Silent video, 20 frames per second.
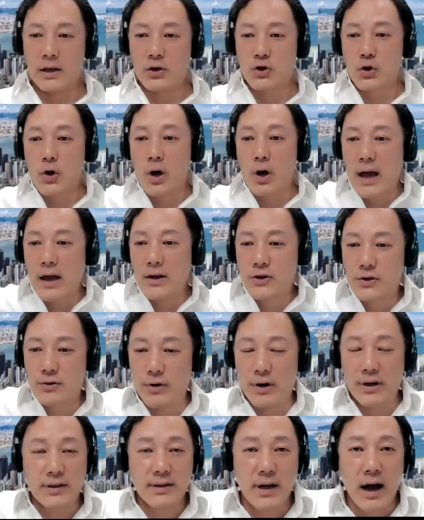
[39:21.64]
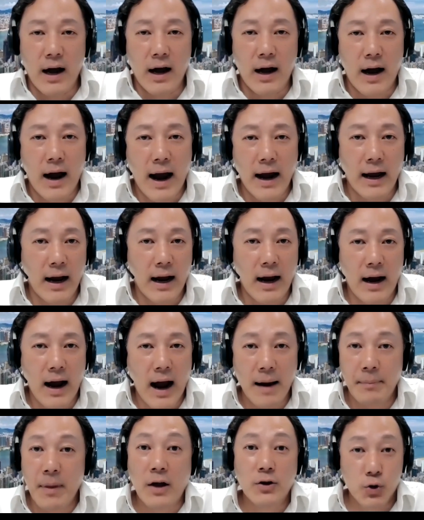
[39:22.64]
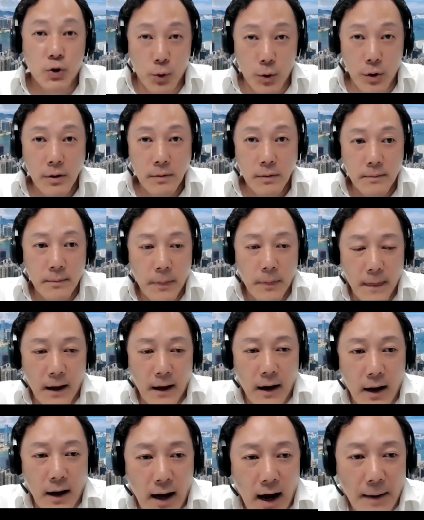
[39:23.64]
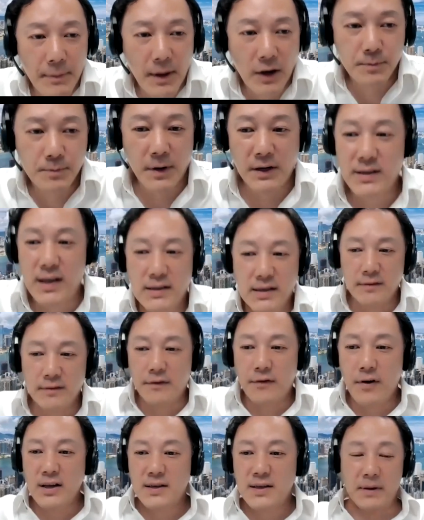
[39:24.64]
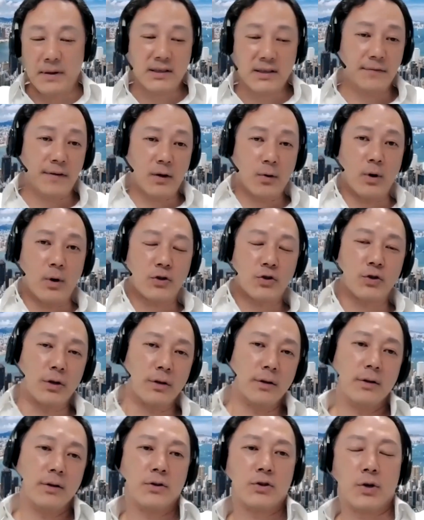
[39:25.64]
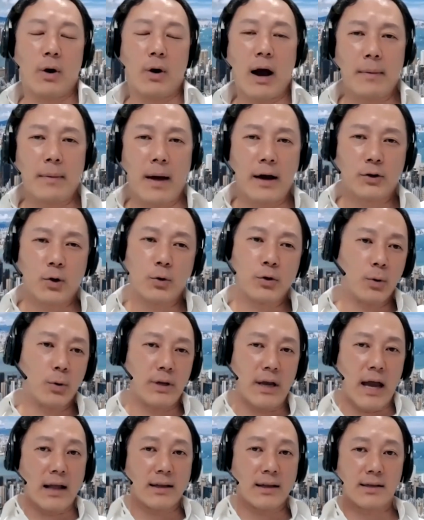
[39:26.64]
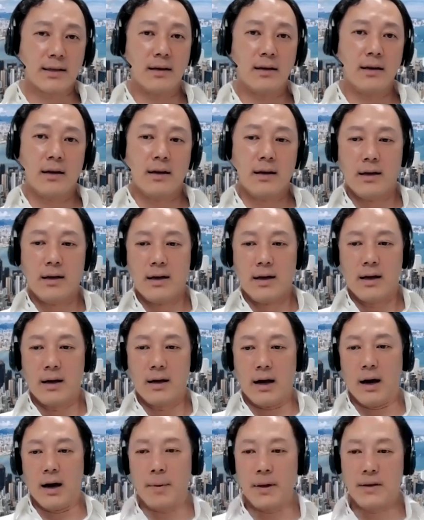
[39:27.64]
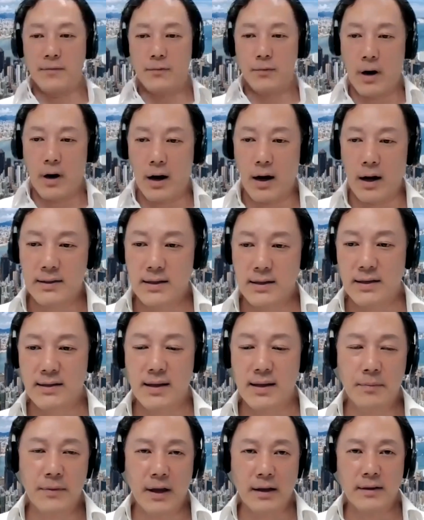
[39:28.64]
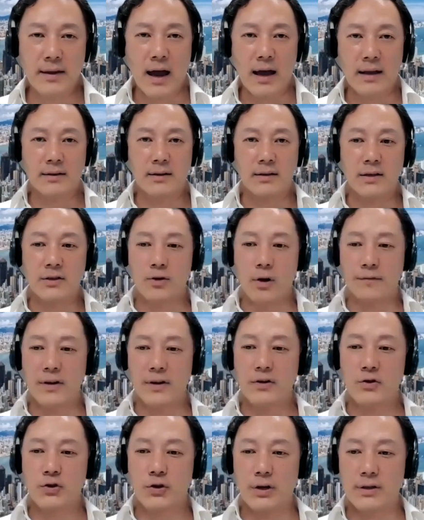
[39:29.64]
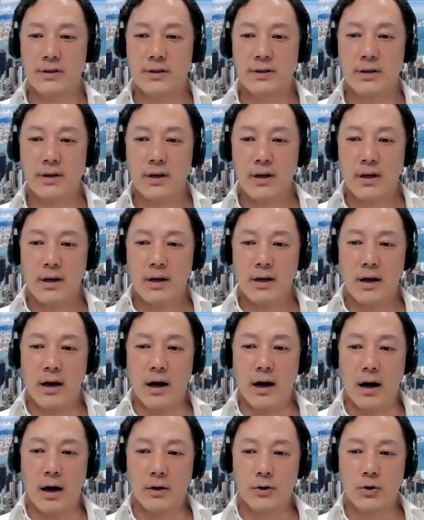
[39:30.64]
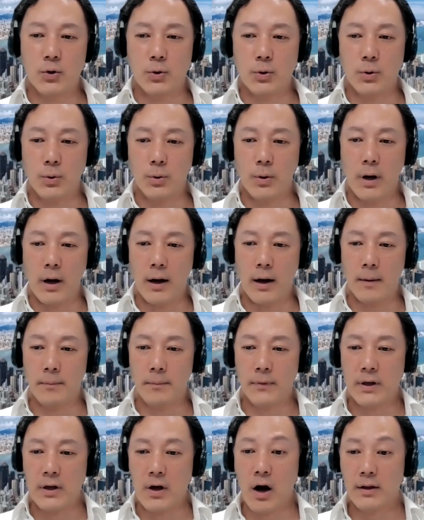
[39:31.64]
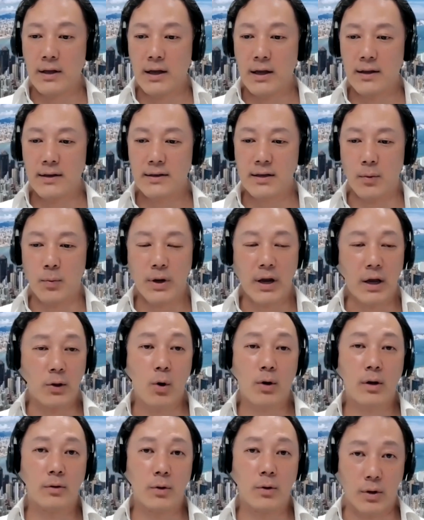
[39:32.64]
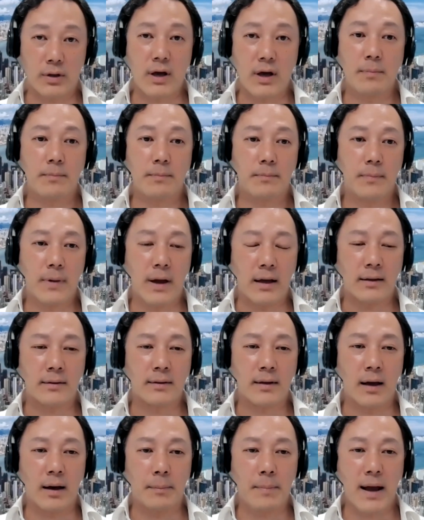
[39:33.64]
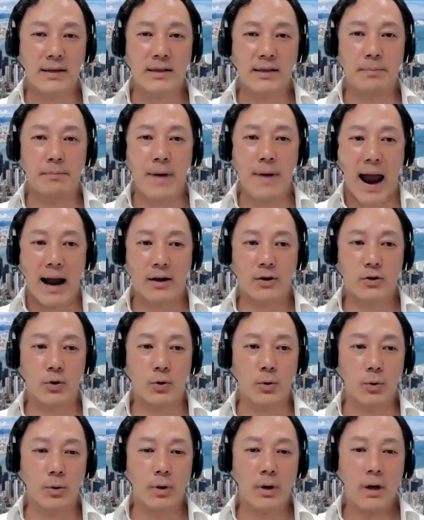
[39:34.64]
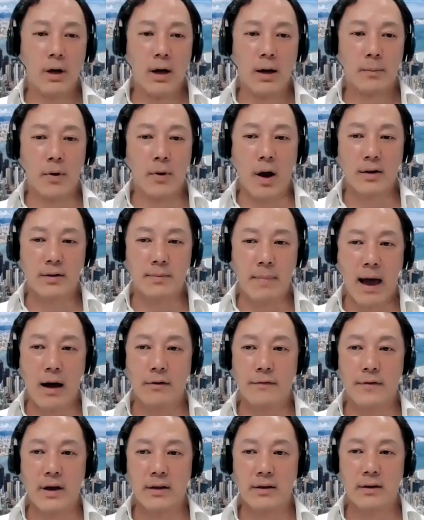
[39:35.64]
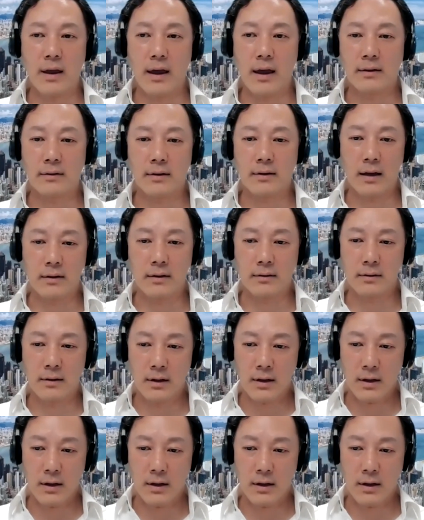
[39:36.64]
the short answer is I'm not sure. I'm not, because this is a very specific question, so I don't know the answer. But it's something that is of interest to the audience, so we can look it up and pass it back to perhaps Melvin and